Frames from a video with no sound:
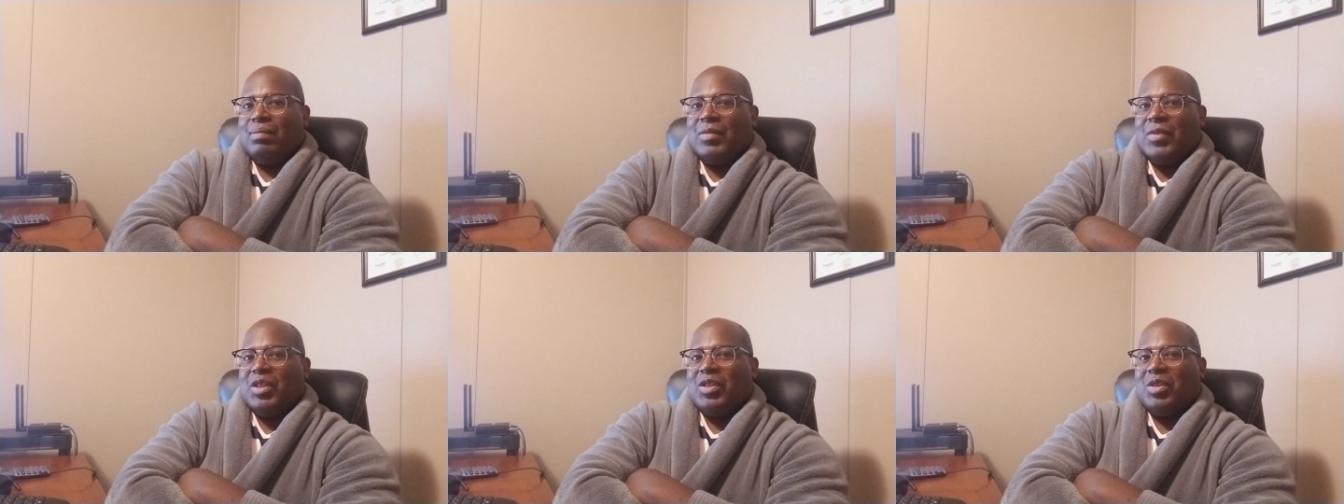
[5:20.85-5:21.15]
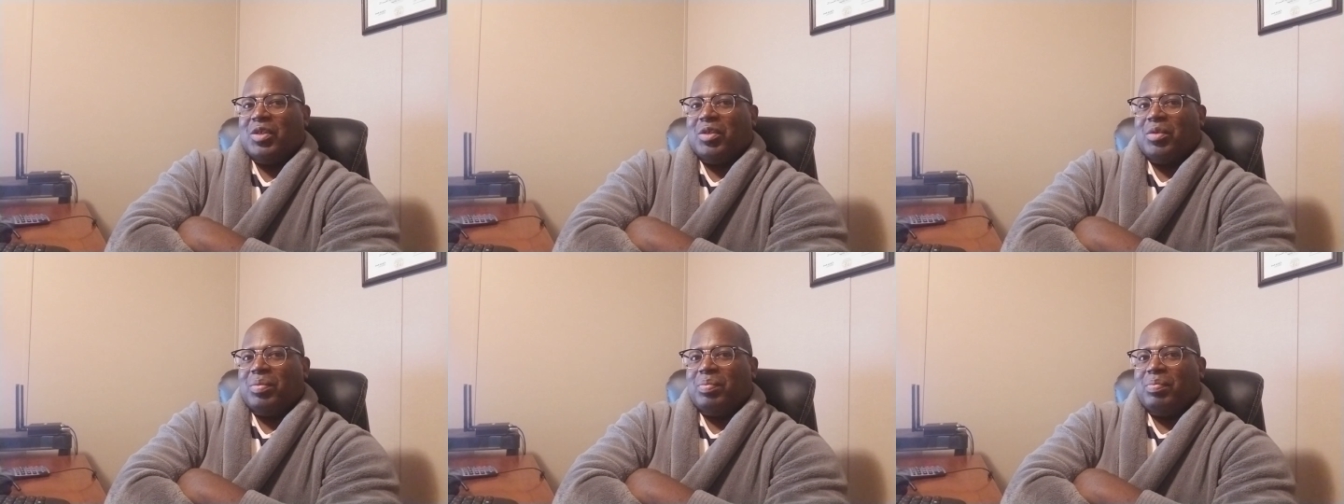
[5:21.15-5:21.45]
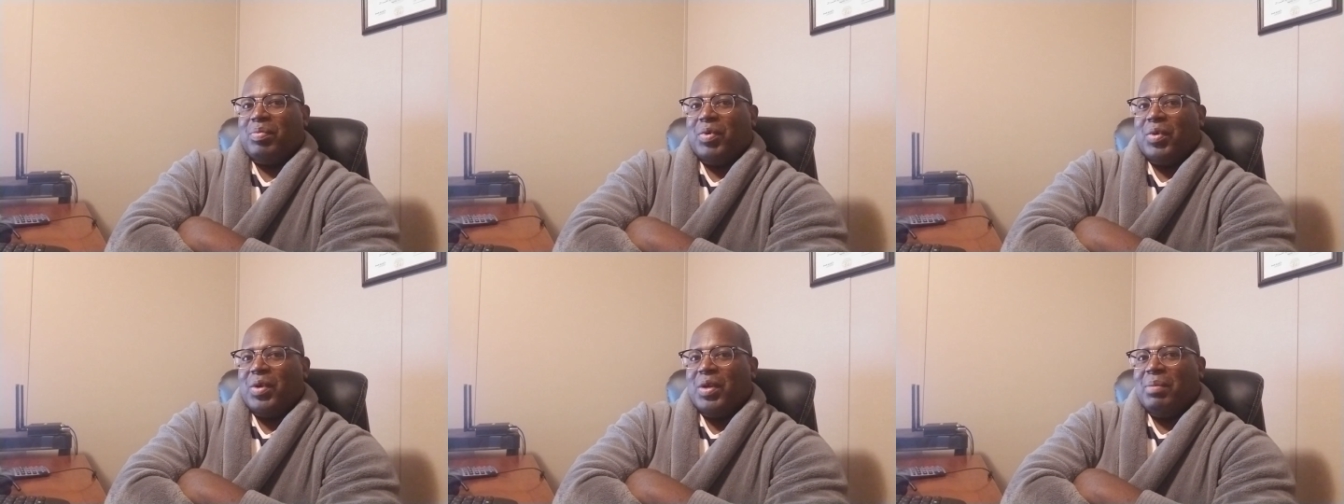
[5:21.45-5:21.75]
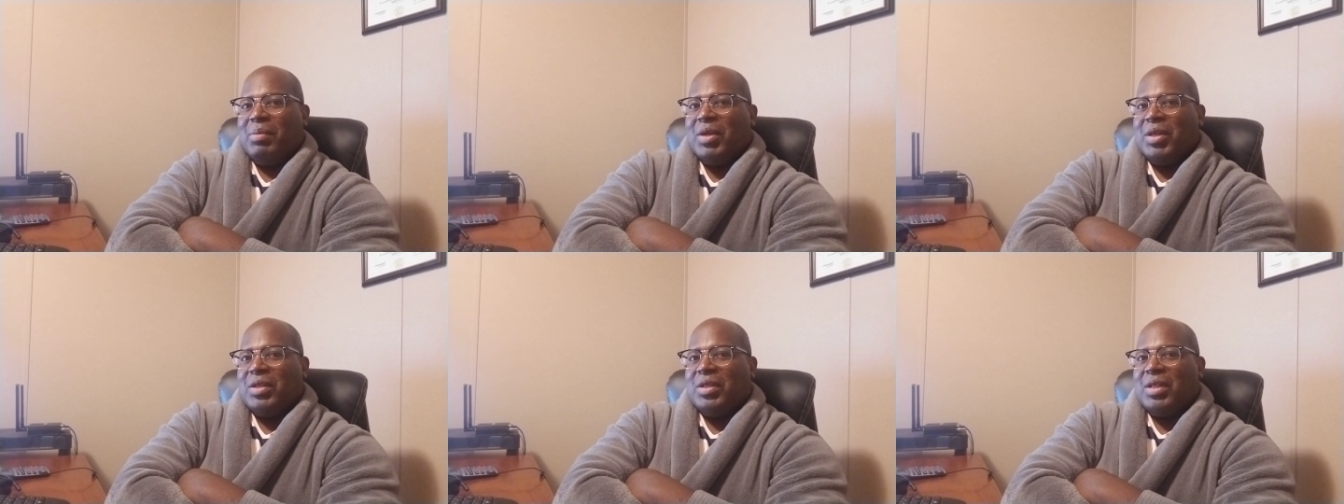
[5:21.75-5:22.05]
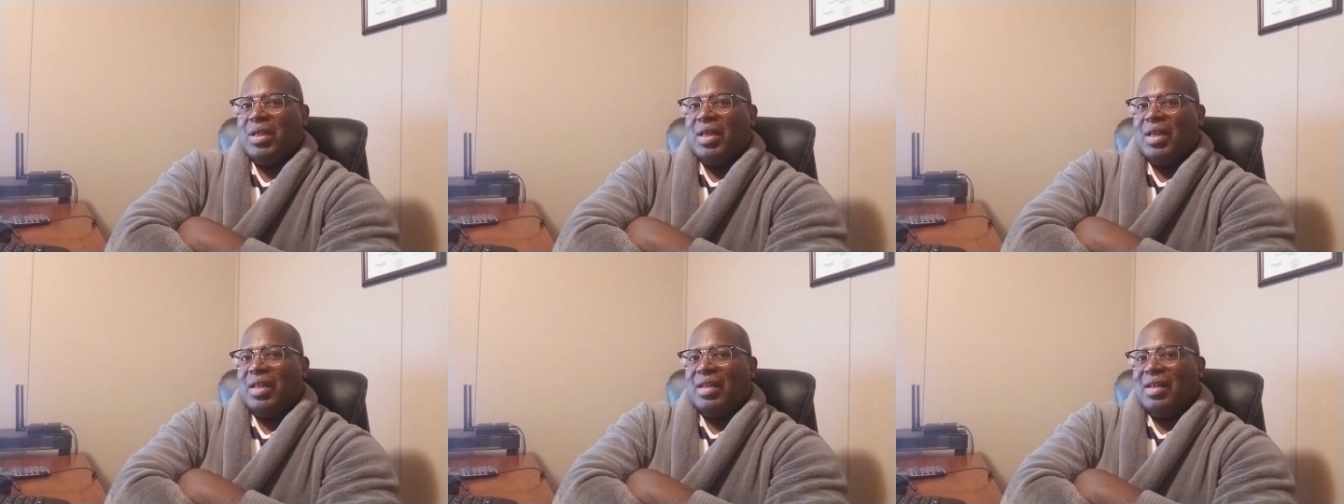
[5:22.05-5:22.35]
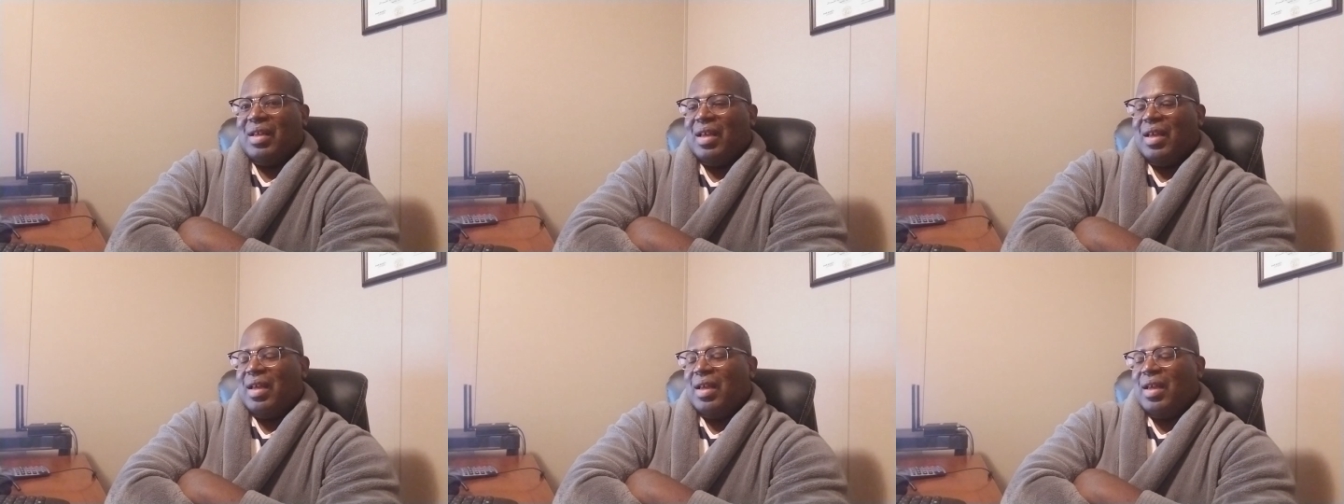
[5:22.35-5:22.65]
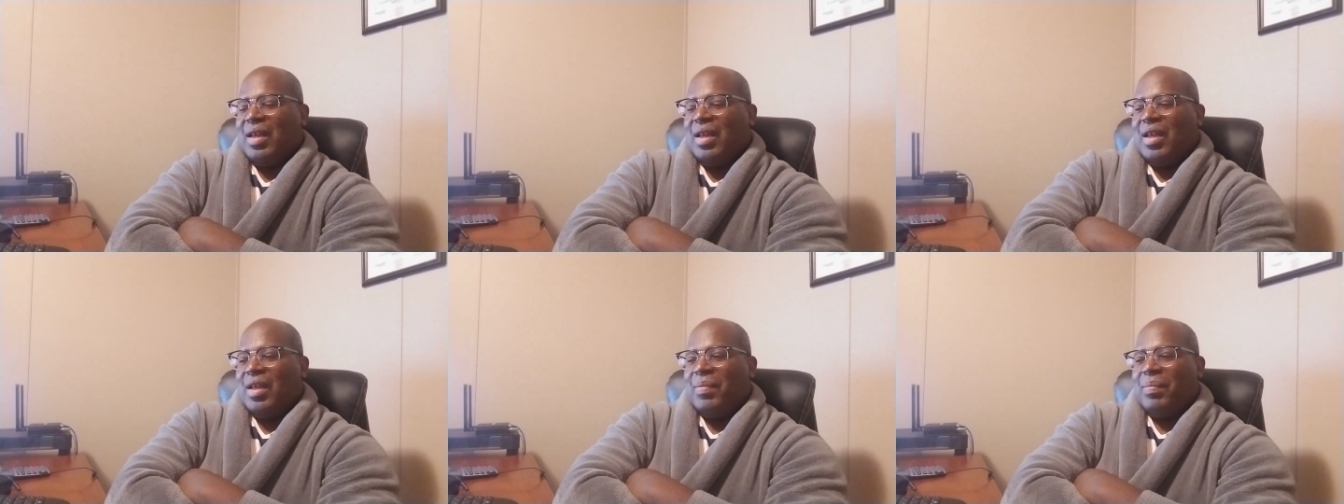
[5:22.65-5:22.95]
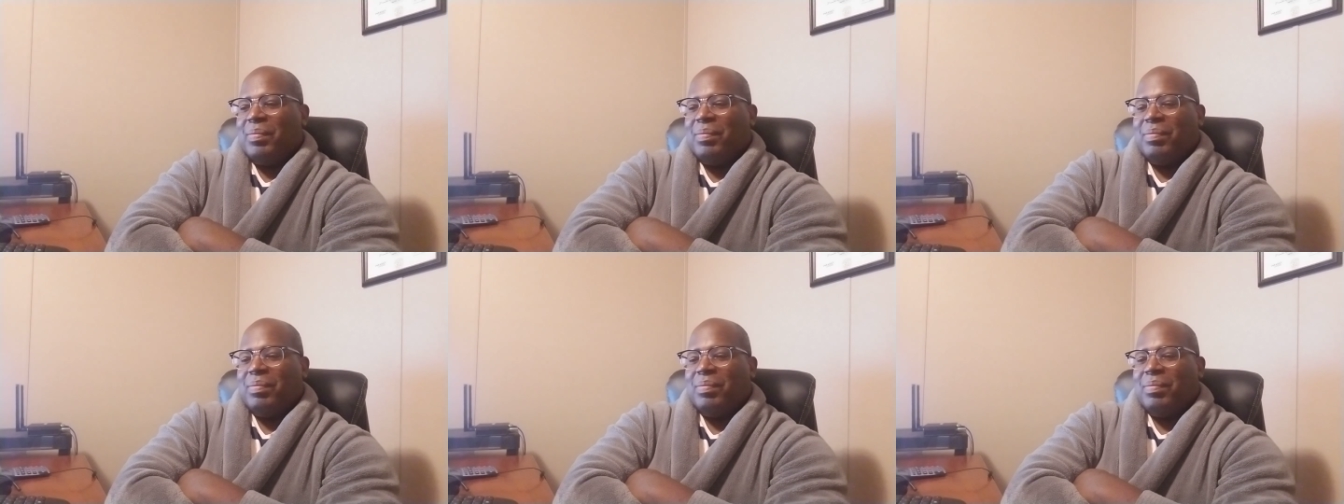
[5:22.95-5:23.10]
that's pretty much it. Uh,